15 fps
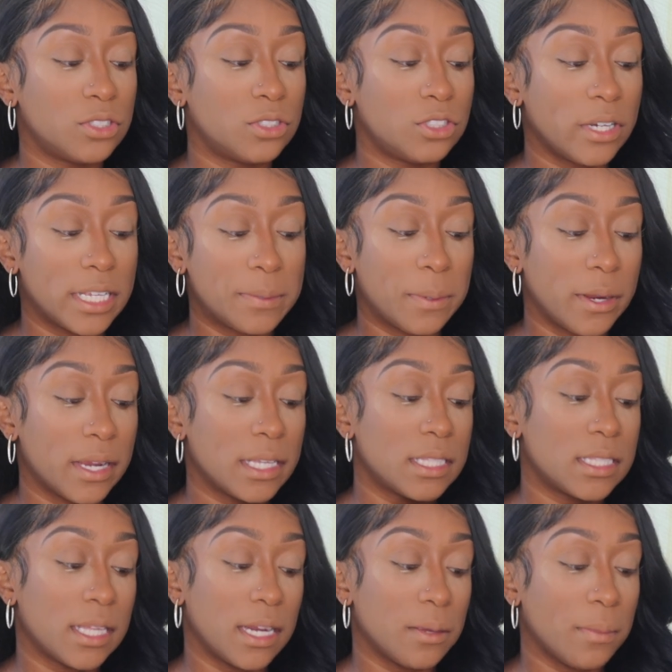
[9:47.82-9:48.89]

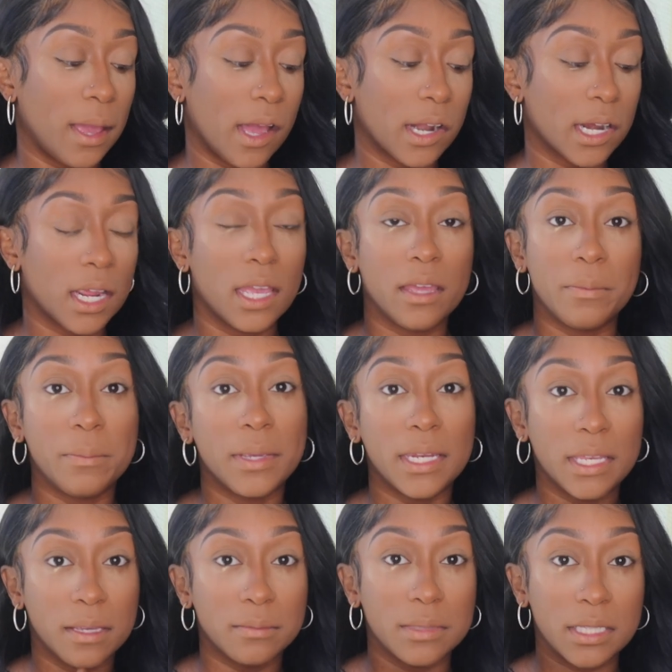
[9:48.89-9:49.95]
transparent setting powder in
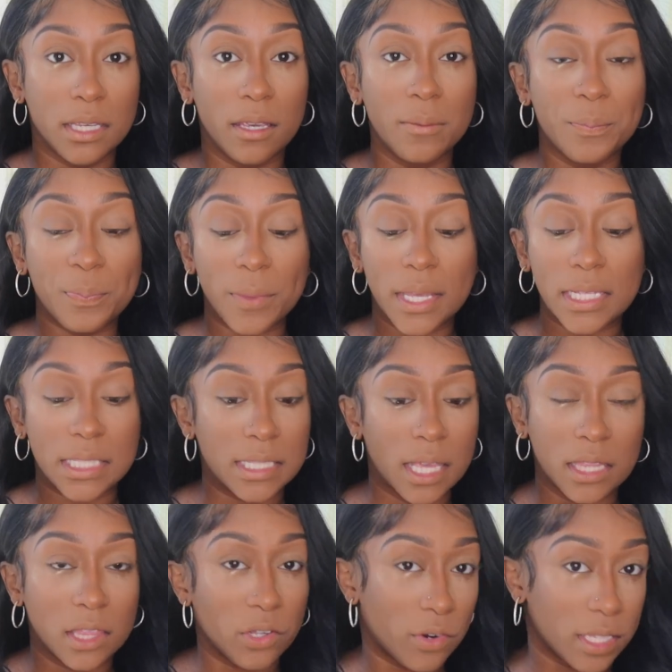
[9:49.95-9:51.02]
medium deep and
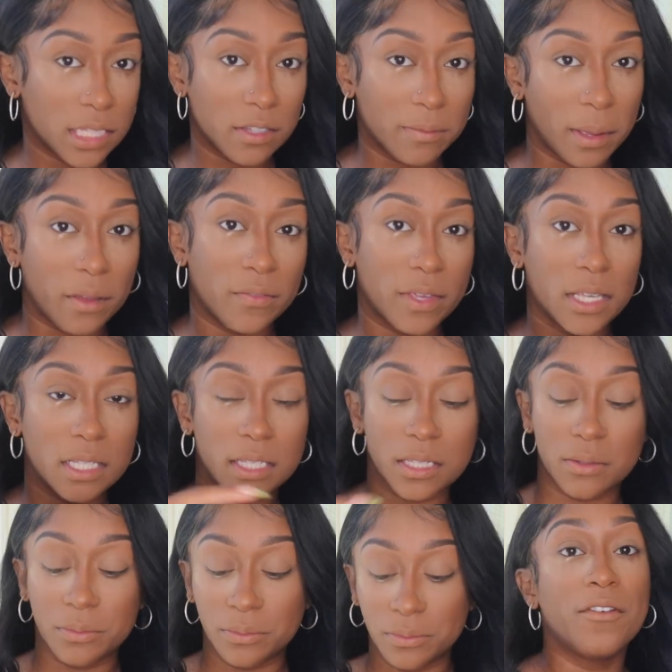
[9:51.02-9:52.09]
set the rest of my face.
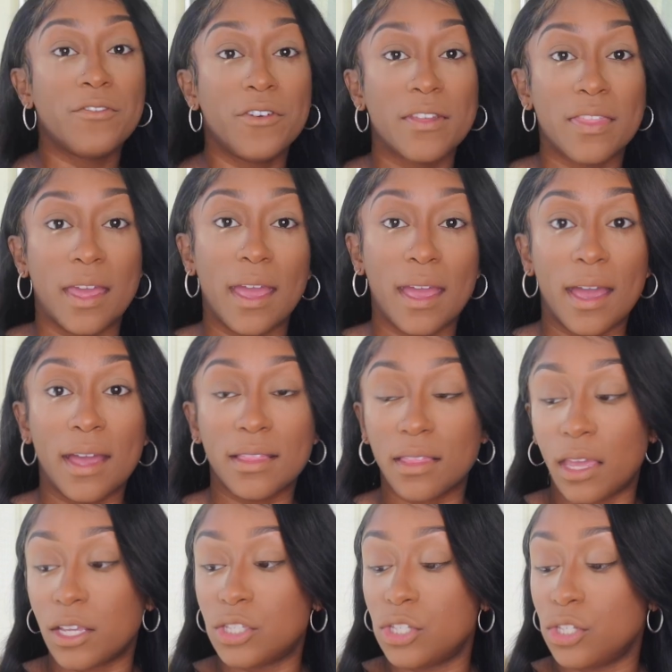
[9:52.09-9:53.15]
And for that, I
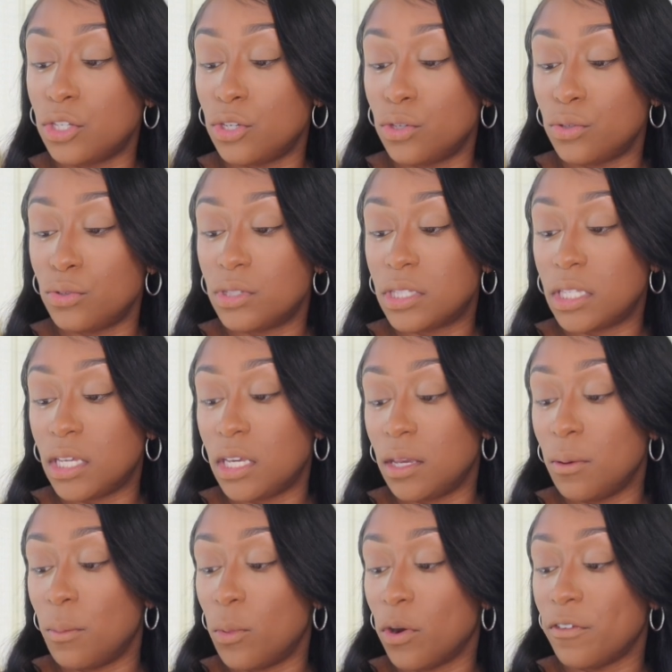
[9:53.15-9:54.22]
like to use
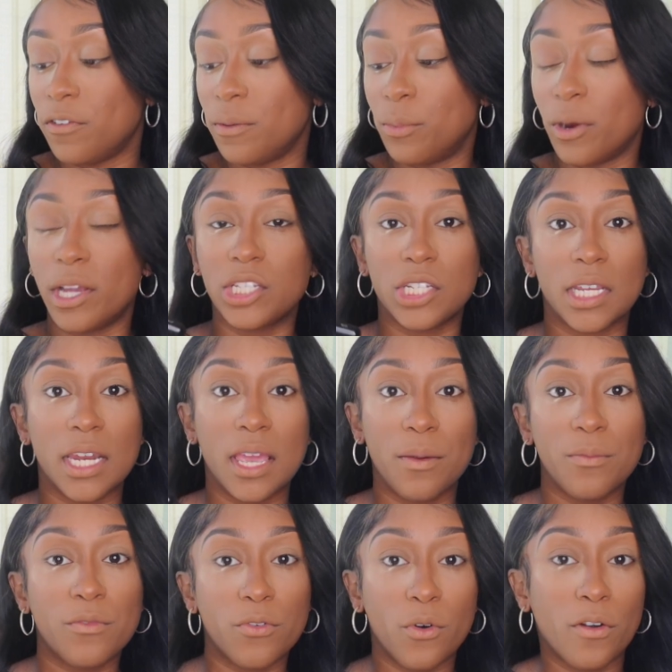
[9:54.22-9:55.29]
the Morphe brush in
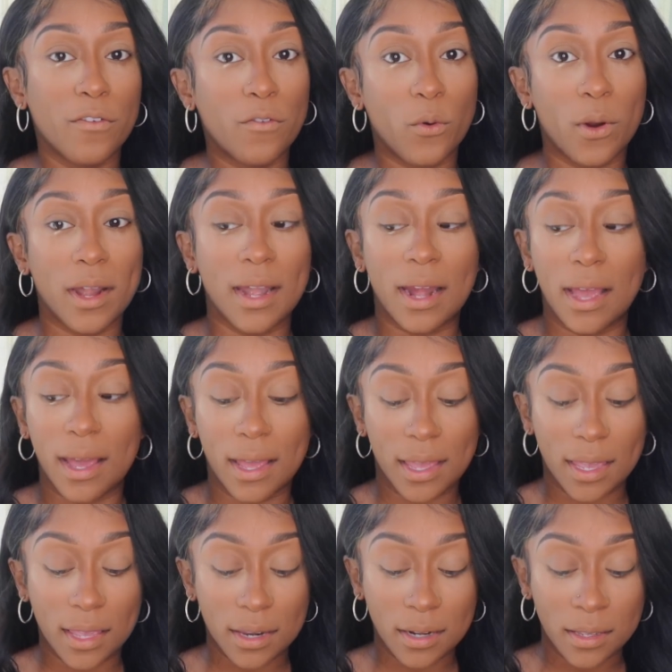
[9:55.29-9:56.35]

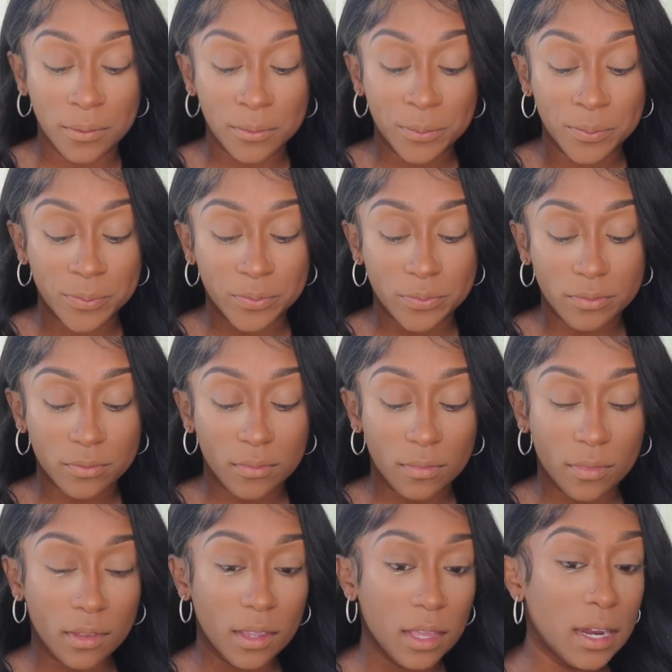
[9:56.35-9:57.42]
M449.
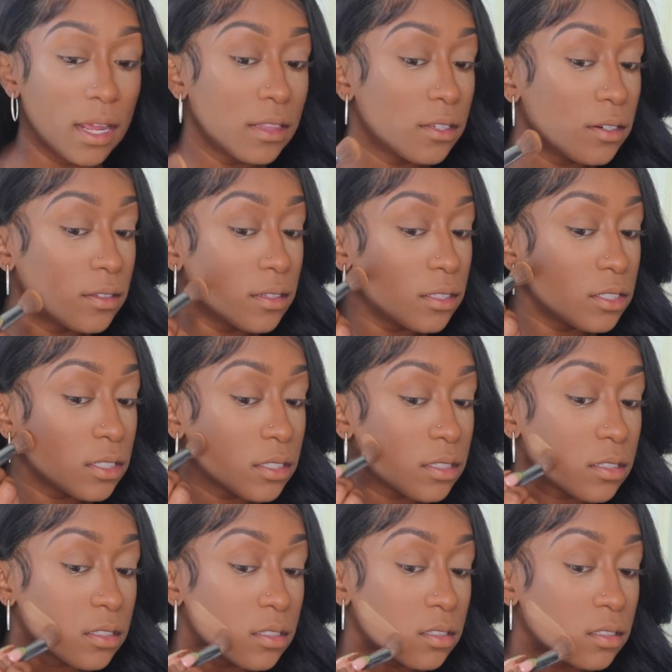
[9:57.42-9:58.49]
And I literally
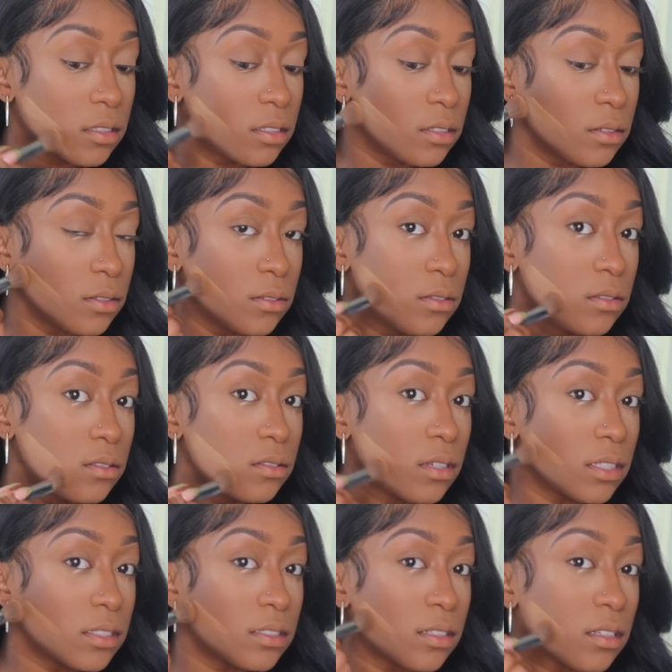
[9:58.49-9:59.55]
just do,
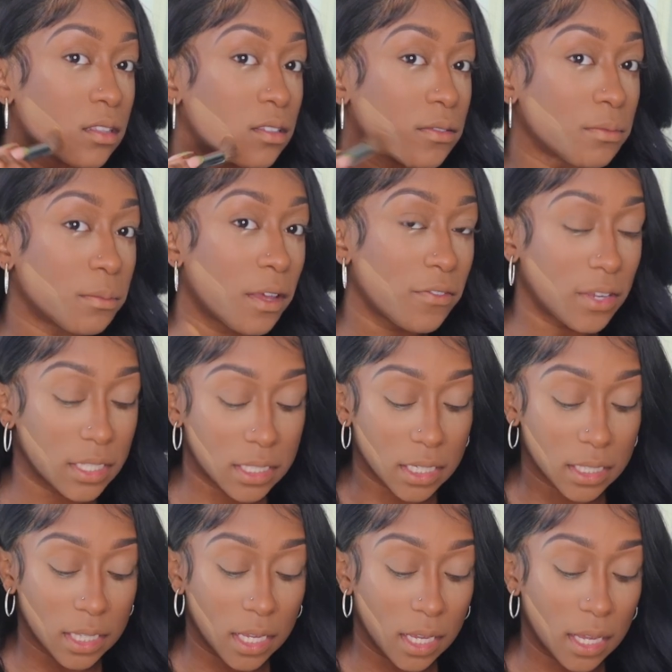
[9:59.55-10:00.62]
I set my face
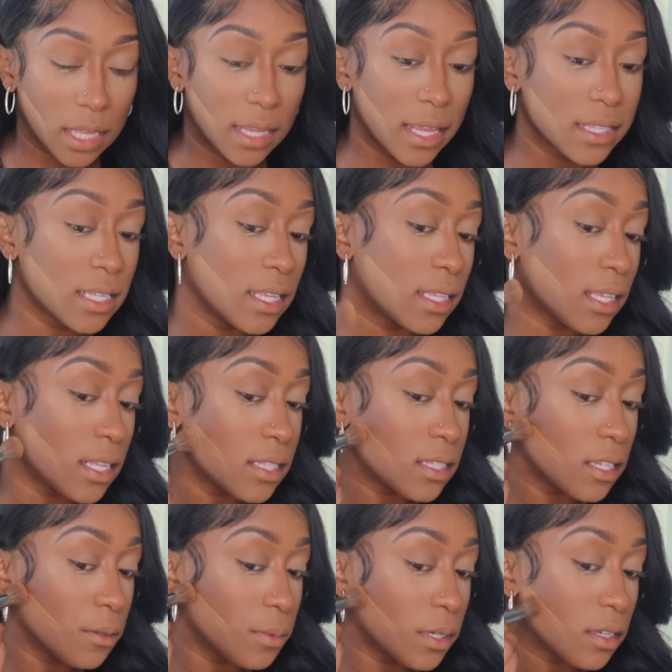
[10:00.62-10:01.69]
like that. I like to let that
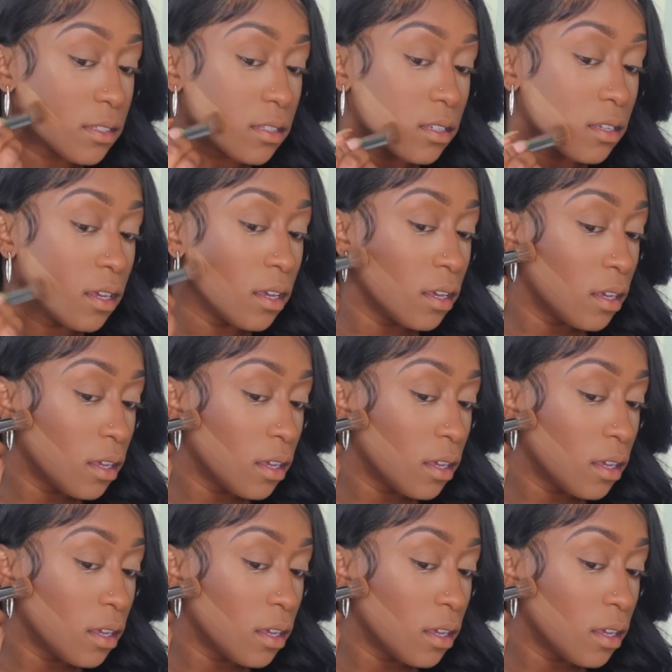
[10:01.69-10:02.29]
sit because it